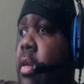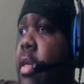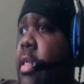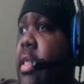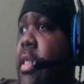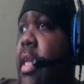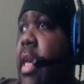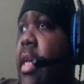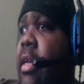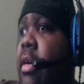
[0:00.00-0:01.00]

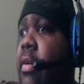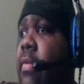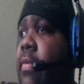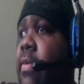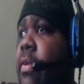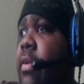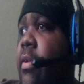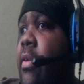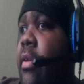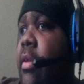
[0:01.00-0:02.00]
instead of
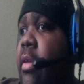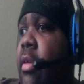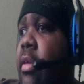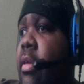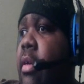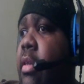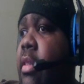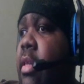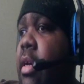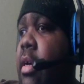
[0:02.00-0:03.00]

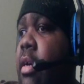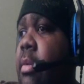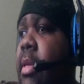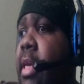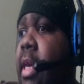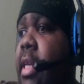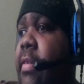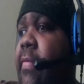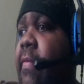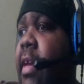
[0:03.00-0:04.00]
the
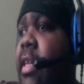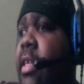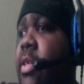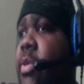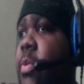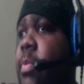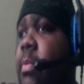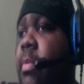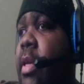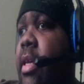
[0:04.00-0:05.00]
Kents finding
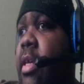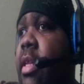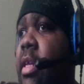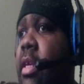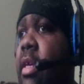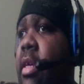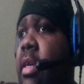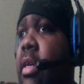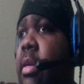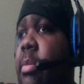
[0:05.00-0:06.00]
Superman,
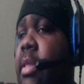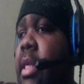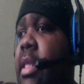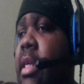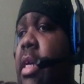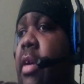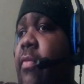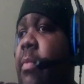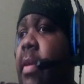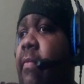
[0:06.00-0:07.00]
it was like the
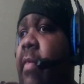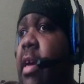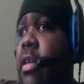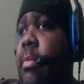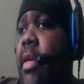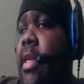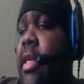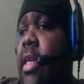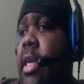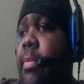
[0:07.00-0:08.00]
government found him
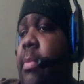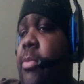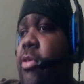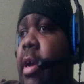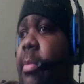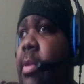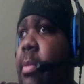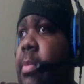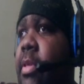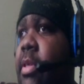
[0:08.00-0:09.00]
and keep him trapped
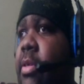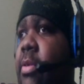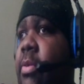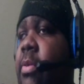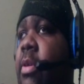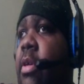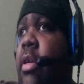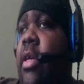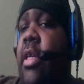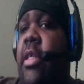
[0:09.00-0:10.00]
up his whole
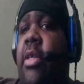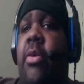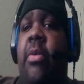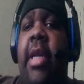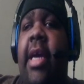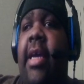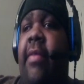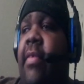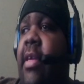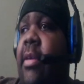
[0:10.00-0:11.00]

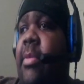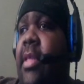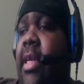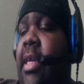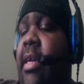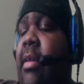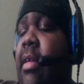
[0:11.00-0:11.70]
life, and he was like